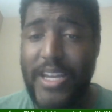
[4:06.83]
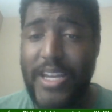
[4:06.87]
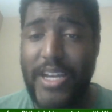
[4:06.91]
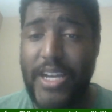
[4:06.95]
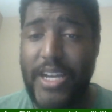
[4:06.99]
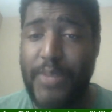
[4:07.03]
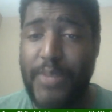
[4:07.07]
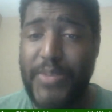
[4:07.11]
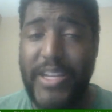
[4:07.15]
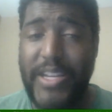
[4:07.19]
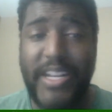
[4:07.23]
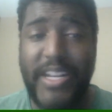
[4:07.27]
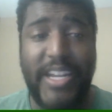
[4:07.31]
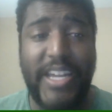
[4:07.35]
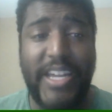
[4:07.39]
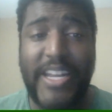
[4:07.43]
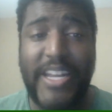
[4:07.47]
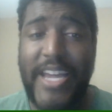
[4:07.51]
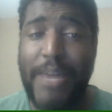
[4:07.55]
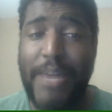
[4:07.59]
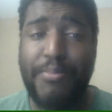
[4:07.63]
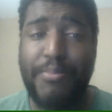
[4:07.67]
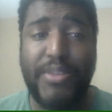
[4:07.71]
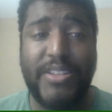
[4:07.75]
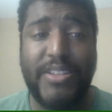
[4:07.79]
Um,
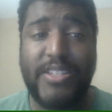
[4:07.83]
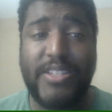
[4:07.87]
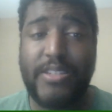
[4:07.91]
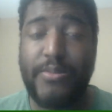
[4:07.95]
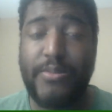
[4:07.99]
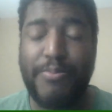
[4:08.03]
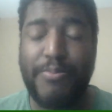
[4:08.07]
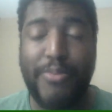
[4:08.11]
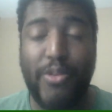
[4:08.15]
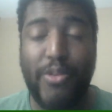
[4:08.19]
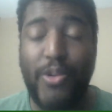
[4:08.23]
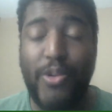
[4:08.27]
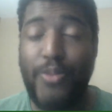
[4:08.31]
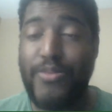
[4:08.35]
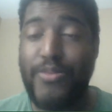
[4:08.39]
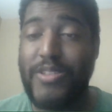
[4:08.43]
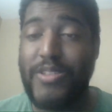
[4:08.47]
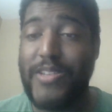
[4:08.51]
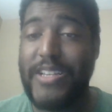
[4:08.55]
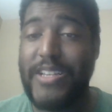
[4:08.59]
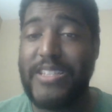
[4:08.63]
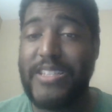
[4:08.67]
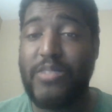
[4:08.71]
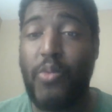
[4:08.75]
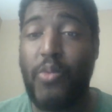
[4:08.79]
Indianapolis proved
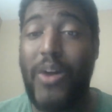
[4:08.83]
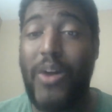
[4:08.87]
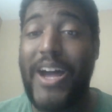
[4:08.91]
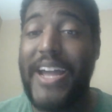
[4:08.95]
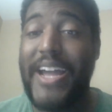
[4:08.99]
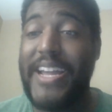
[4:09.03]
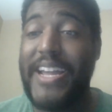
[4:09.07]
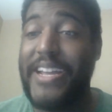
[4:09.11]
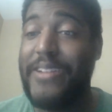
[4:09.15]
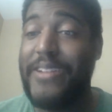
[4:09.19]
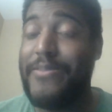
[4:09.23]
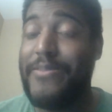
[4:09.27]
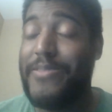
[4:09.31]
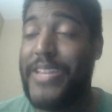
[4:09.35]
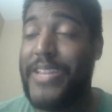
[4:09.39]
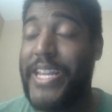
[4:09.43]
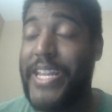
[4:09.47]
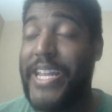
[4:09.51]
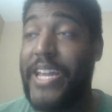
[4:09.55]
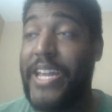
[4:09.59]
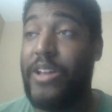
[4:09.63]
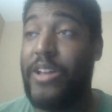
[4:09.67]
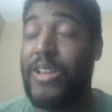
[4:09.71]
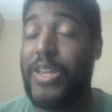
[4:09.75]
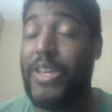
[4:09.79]
to us why
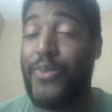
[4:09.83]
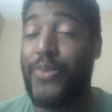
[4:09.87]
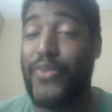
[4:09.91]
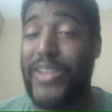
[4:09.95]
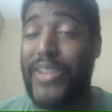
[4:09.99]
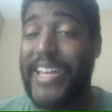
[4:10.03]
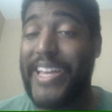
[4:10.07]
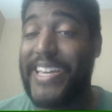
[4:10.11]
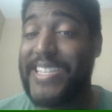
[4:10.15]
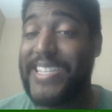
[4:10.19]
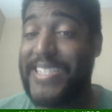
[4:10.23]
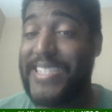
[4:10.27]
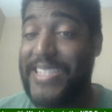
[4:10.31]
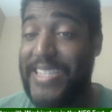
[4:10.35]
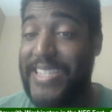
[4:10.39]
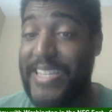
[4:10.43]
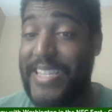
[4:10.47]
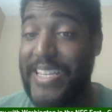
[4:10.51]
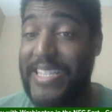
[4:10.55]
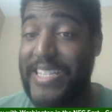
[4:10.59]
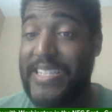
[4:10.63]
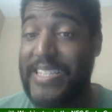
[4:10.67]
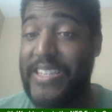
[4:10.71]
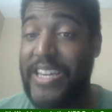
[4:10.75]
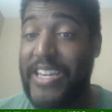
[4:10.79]
they only flexed
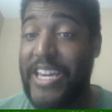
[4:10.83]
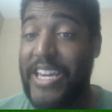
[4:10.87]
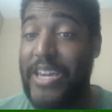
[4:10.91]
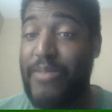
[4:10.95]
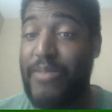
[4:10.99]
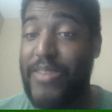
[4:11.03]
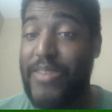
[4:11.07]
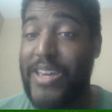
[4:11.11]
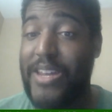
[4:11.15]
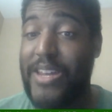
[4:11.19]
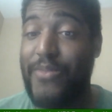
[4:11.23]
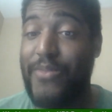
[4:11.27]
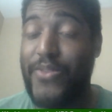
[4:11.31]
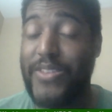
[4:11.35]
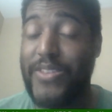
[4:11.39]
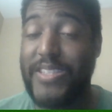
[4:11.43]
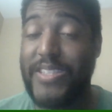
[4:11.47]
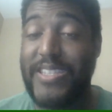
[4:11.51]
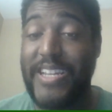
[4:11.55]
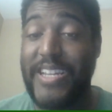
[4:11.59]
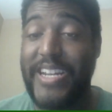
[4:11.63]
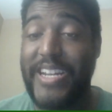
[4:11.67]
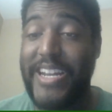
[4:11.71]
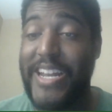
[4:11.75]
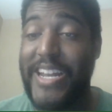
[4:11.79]
this game in
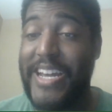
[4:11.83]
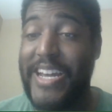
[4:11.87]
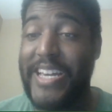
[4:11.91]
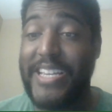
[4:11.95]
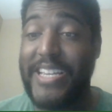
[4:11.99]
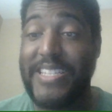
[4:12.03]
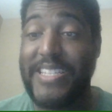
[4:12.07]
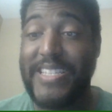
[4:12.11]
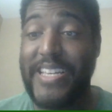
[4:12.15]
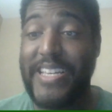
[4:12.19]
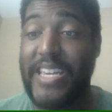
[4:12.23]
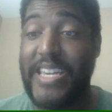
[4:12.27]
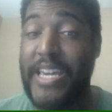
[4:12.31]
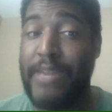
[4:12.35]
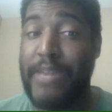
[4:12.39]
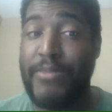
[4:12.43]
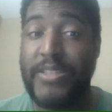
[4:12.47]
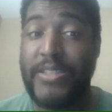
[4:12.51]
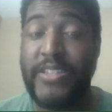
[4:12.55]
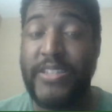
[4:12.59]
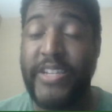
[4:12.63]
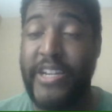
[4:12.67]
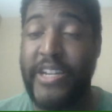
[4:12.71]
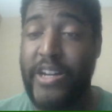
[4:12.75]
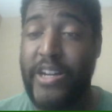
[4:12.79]
Sunday night because that game
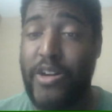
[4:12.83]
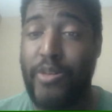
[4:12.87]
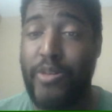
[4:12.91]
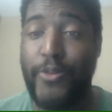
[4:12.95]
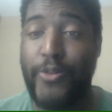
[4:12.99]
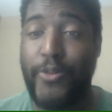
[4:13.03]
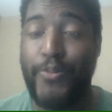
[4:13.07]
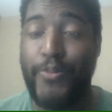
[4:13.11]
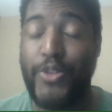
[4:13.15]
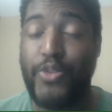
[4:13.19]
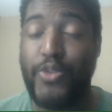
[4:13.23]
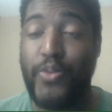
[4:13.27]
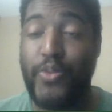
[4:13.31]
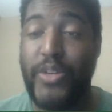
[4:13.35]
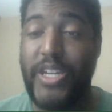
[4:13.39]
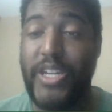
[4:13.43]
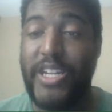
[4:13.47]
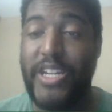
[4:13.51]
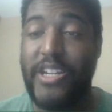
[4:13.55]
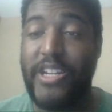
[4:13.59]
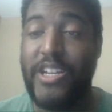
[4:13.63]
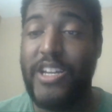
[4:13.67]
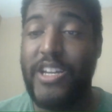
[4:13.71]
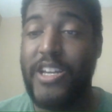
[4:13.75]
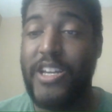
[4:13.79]
was terrible
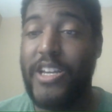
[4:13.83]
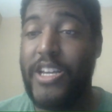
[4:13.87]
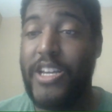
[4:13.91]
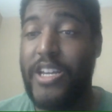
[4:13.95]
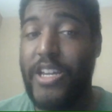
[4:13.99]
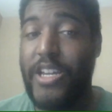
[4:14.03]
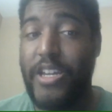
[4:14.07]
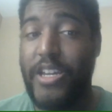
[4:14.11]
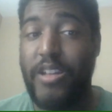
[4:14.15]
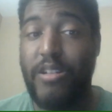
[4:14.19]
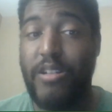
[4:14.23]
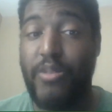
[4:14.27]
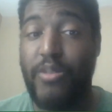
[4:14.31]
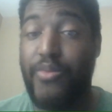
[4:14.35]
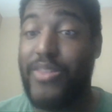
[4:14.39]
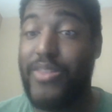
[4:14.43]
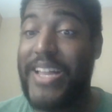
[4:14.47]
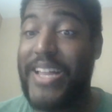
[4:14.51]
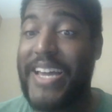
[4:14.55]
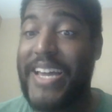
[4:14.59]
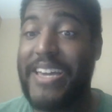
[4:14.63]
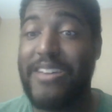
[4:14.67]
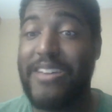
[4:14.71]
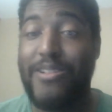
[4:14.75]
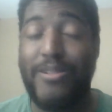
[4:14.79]
between, you know,
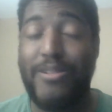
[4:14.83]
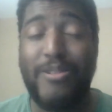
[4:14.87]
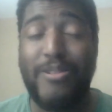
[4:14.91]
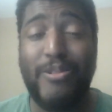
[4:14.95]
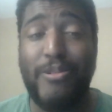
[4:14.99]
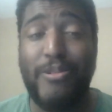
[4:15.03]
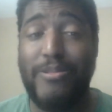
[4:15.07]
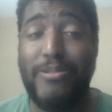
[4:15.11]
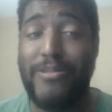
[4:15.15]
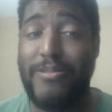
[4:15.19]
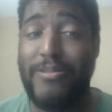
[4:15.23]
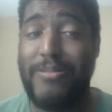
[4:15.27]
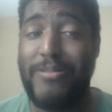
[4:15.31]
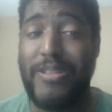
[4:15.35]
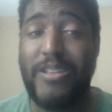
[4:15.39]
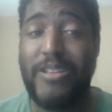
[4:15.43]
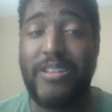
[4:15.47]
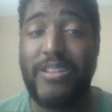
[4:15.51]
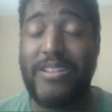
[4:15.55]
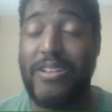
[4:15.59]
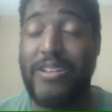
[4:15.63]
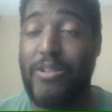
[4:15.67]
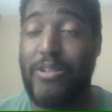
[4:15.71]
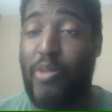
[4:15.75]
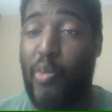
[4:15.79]
Flacco
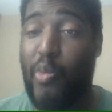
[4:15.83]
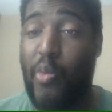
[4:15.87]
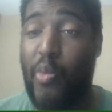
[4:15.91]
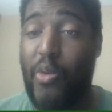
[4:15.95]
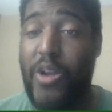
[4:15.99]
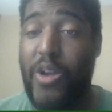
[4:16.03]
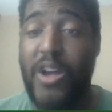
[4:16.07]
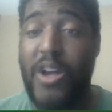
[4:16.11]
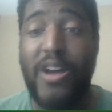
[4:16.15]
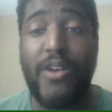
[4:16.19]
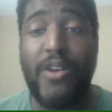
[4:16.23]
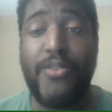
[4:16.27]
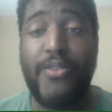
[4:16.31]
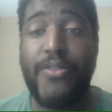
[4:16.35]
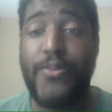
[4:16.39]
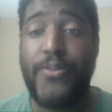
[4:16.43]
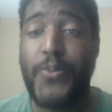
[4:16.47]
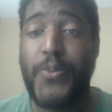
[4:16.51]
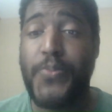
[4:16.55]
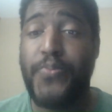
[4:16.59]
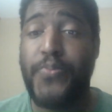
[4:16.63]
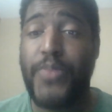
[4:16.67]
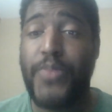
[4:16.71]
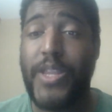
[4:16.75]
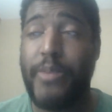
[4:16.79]
looked rough.
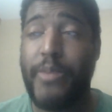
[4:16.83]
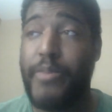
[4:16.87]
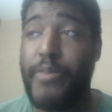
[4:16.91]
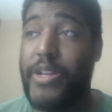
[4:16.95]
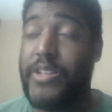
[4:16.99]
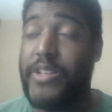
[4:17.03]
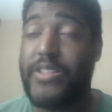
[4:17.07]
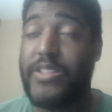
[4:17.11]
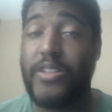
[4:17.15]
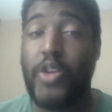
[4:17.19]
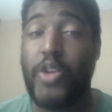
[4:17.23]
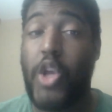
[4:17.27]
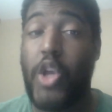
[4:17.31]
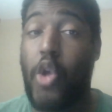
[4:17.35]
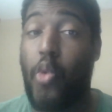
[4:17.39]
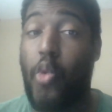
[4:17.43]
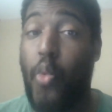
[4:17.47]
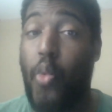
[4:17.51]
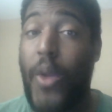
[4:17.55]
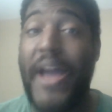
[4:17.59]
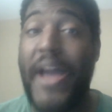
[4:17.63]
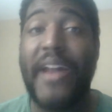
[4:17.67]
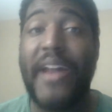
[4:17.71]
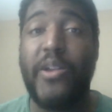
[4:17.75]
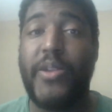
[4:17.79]
Minnesota
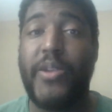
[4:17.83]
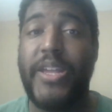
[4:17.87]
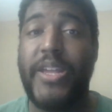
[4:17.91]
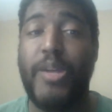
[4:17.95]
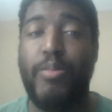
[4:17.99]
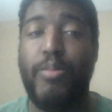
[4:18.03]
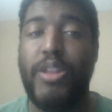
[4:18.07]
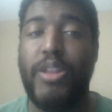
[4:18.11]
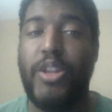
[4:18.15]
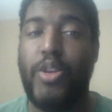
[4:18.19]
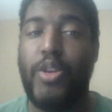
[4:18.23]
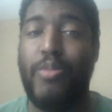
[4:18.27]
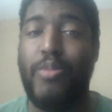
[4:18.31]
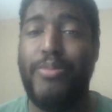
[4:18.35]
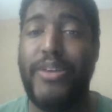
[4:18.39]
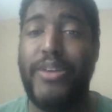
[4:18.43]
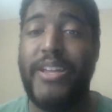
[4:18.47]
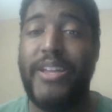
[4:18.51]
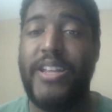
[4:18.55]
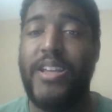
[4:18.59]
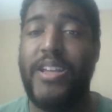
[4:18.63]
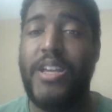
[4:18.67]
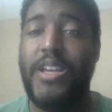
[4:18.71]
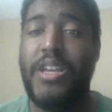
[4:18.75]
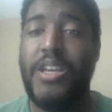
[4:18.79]
rattled him a little bit.